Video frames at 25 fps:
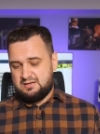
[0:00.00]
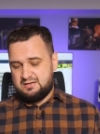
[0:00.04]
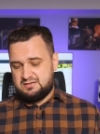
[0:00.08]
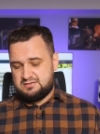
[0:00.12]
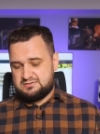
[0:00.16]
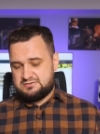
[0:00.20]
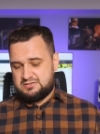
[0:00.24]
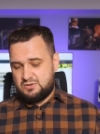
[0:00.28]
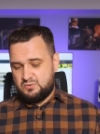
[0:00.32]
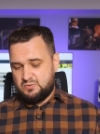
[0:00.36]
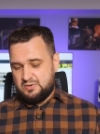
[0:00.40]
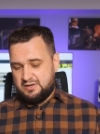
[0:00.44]

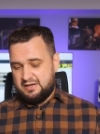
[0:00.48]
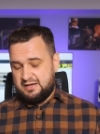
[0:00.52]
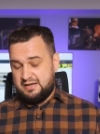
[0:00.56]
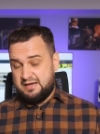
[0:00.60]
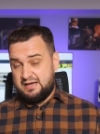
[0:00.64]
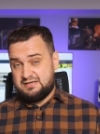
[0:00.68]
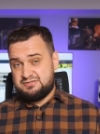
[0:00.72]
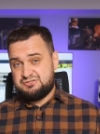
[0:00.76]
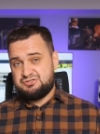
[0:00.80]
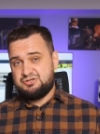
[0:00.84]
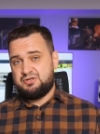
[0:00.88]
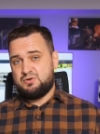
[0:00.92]
So
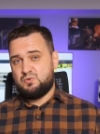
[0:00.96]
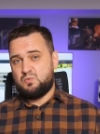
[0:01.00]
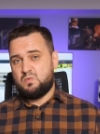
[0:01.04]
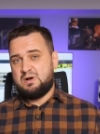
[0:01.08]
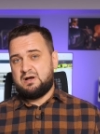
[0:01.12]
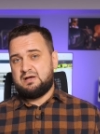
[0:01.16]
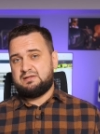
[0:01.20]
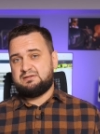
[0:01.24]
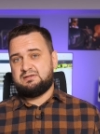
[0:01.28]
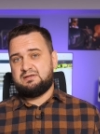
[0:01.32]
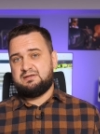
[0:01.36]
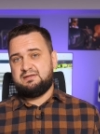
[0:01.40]

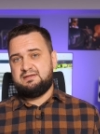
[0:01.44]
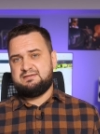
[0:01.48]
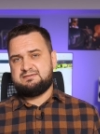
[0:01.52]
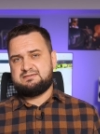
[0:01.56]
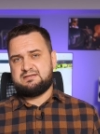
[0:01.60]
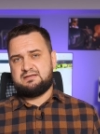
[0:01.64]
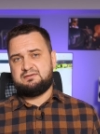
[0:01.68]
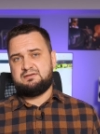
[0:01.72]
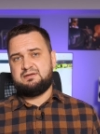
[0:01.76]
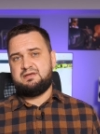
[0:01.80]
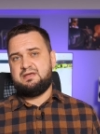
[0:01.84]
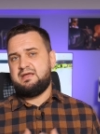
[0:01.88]
SGD1 is
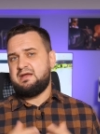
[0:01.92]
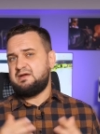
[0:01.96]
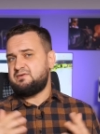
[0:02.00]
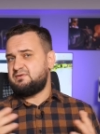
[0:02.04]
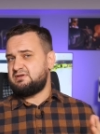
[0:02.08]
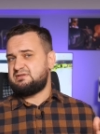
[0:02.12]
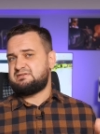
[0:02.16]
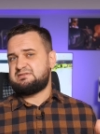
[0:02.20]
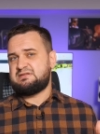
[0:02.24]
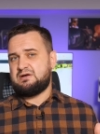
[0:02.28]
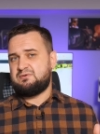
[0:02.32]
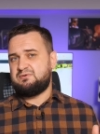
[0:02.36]
an
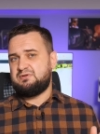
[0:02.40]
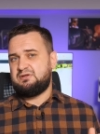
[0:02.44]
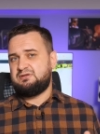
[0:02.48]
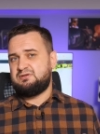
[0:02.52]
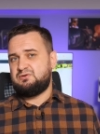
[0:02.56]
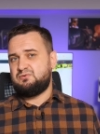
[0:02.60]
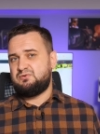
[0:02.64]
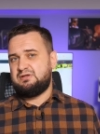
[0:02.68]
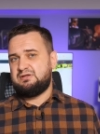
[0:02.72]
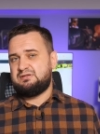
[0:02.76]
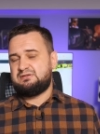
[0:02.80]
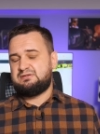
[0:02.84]
airy sounding
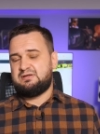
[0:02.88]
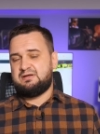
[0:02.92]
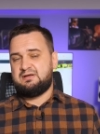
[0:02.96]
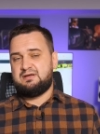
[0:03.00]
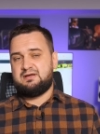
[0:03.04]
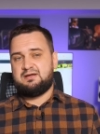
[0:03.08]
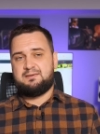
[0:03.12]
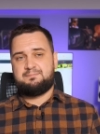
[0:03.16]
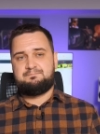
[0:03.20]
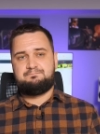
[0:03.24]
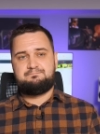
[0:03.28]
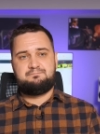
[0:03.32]
unit
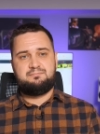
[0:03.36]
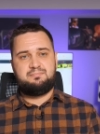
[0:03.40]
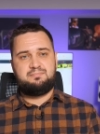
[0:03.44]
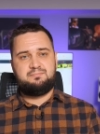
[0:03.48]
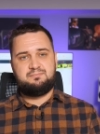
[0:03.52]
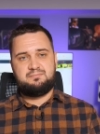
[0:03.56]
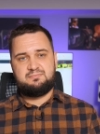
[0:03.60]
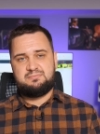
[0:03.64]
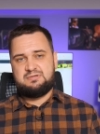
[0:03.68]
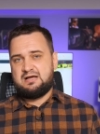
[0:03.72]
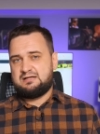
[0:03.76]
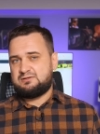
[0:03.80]

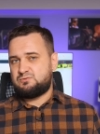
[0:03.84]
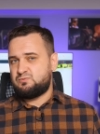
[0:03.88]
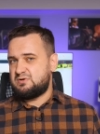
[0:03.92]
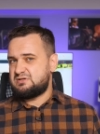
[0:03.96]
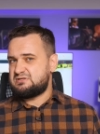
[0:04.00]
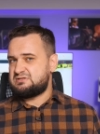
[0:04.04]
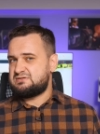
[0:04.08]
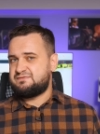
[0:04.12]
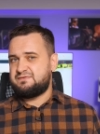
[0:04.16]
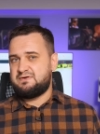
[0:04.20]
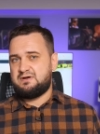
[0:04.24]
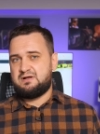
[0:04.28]
that
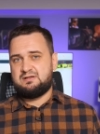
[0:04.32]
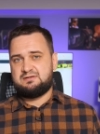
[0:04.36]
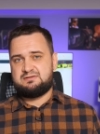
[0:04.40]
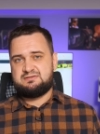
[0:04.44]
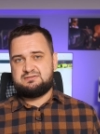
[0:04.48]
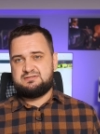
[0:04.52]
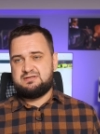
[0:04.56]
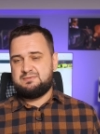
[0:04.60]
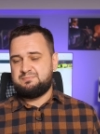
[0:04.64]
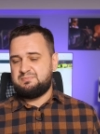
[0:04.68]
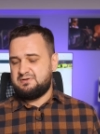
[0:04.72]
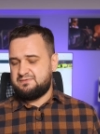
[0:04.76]
was felt
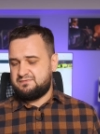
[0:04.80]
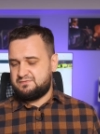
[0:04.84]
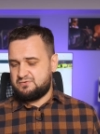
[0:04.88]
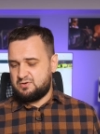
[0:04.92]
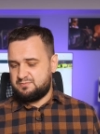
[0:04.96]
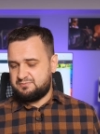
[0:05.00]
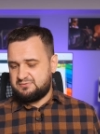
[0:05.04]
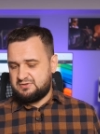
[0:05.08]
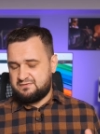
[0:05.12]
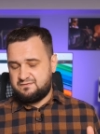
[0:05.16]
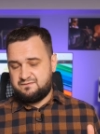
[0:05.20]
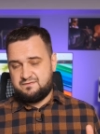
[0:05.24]
simply
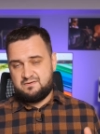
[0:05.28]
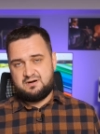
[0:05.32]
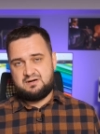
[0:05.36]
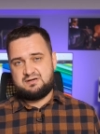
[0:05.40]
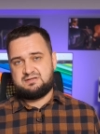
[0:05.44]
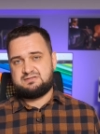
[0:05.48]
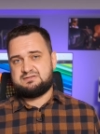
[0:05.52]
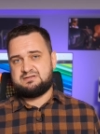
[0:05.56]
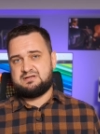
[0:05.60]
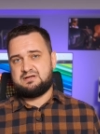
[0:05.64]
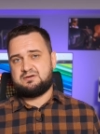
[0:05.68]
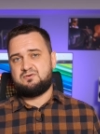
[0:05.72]
from the
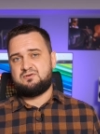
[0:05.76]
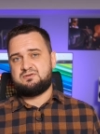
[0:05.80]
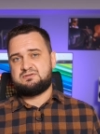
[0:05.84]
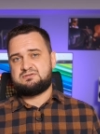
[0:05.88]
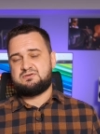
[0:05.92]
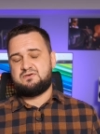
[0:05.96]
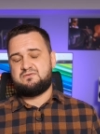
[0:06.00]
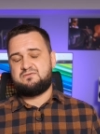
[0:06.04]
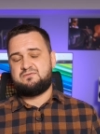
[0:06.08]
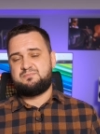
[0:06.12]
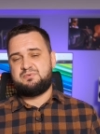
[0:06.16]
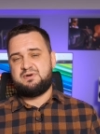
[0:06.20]
first
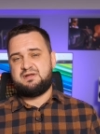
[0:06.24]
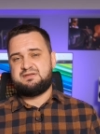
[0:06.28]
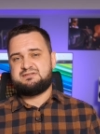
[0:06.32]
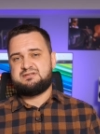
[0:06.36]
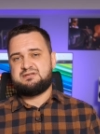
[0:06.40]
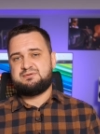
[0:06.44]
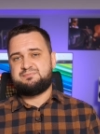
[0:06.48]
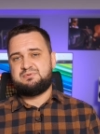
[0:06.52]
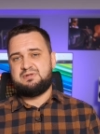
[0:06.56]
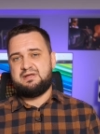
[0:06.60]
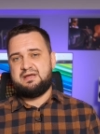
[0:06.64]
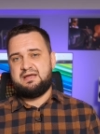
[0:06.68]
seconds of
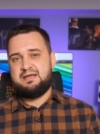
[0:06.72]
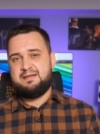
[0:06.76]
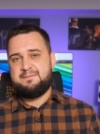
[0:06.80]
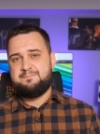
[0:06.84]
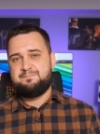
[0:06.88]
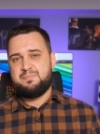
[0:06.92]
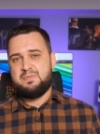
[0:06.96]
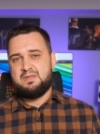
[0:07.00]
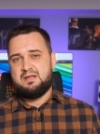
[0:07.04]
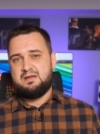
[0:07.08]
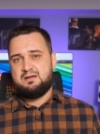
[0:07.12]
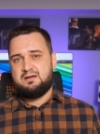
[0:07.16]
pressing play.
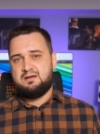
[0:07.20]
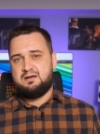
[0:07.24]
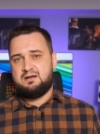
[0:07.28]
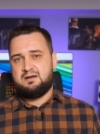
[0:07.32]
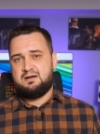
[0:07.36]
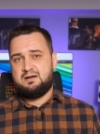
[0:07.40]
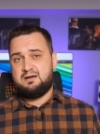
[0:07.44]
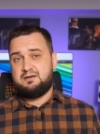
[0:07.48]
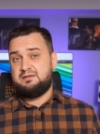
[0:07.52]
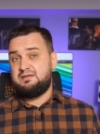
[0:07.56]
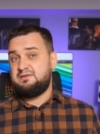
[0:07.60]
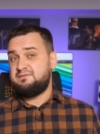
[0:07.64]

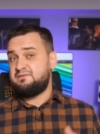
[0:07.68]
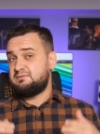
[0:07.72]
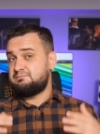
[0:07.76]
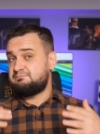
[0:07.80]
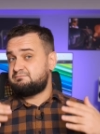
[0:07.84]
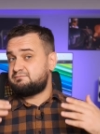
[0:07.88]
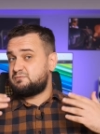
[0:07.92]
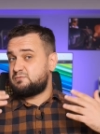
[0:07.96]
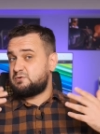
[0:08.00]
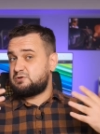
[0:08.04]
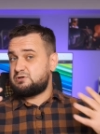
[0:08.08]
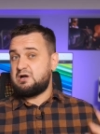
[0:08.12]

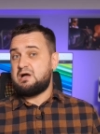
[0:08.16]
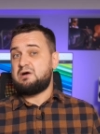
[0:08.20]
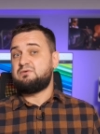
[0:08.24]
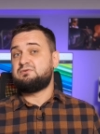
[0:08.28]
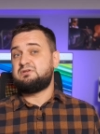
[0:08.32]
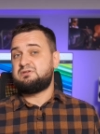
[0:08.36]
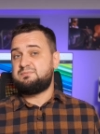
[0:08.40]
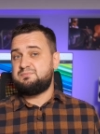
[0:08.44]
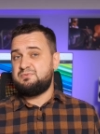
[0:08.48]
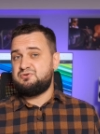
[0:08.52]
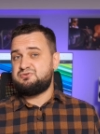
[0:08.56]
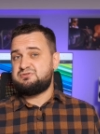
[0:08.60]
Even
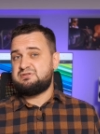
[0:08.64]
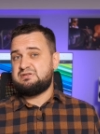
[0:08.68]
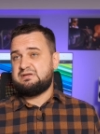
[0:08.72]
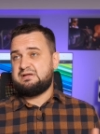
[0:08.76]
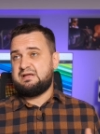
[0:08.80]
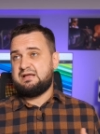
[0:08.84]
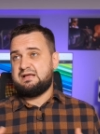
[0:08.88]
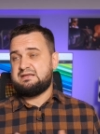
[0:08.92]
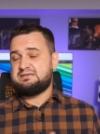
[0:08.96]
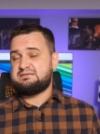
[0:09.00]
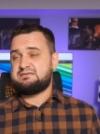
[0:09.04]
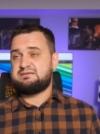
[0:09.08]
crowded
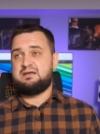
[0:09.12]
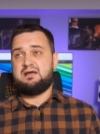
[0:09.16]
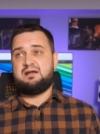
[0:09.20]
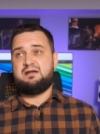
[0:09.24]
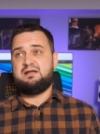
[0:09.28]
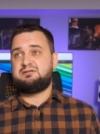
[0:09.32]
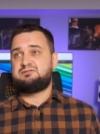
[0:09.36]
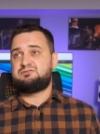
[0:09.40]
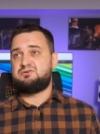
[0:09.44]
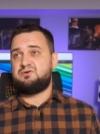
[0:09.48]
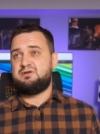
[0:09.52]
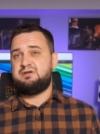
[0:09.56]
music as
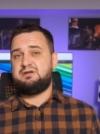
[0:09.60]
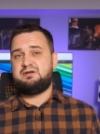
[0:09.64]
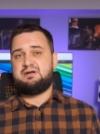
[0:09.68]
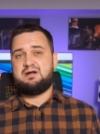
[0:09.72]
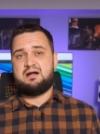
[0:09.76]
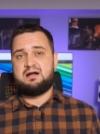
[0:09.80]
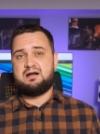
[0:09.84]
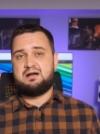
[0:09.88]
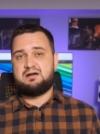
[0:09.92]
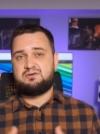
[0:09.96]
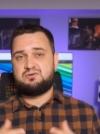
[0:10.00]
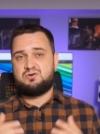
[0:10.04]

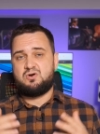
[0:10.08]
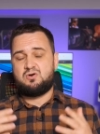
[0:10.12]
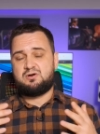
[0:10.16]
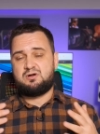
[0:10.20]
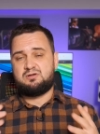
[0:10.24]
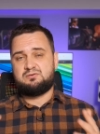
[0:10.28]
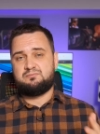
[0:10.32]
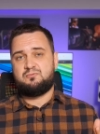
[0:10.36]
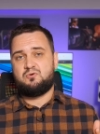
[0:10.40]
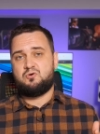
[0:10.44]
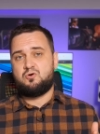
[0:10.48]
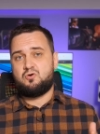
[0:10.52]
electronica,
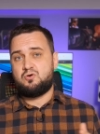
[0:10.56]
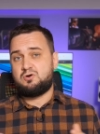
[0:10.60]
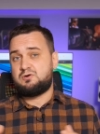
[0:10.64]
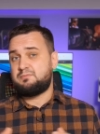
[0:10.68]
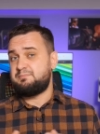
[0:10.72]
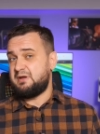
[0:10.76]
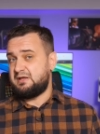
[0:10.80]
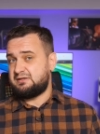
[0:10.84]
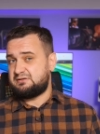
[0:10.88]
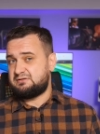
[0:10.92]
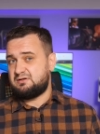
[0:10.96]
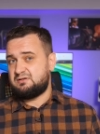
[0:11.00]
rock or
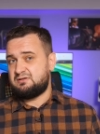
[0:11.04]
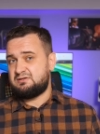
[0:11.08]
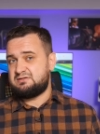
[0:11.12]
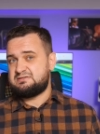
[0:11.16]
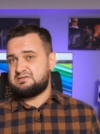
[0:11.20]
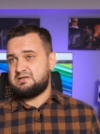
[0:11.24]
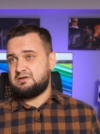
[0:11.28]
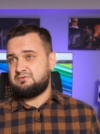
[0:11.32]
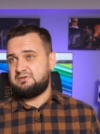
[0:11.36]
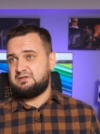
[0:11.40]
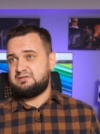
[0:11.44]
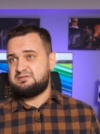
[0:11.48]
metal
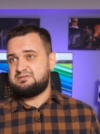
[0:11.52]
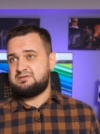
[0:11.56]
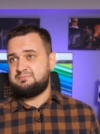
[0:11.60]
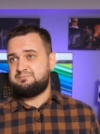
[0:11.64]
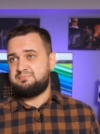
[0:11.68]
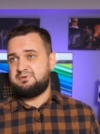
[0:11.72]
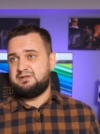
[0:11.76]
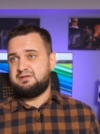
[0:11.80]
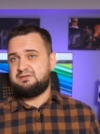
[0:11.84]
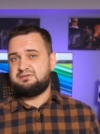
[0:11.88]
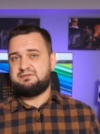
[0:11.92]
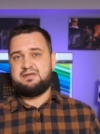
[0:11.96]
sounded
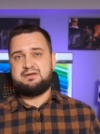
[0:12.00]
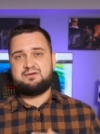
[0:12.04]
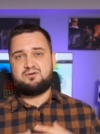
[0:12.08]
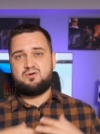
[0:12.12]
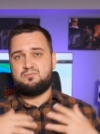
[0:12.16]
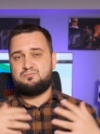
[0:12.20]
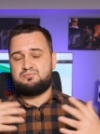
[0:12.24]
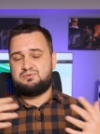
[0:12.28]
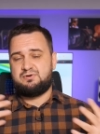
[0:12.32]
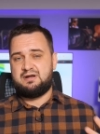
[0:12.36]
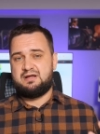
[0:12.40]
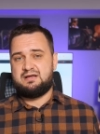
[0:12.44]
simply
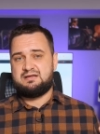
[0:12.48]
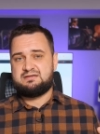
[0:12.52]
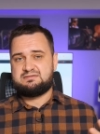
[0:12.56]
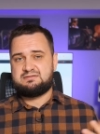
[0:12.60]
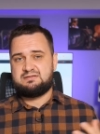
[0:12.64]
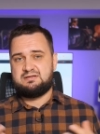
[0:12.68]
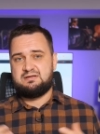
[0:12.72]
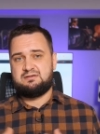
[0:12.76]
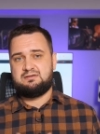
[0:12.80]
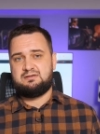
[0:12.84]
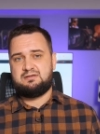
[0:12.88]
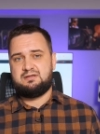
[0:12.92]

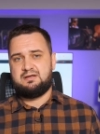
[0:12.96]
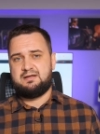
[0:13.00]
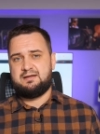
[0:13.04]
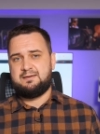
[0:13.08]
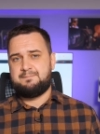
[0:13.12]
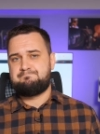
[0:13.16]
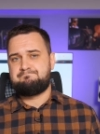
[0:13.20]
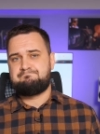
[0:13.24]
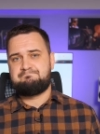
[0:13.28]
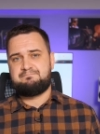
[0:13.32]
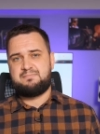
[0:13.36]
decompressed and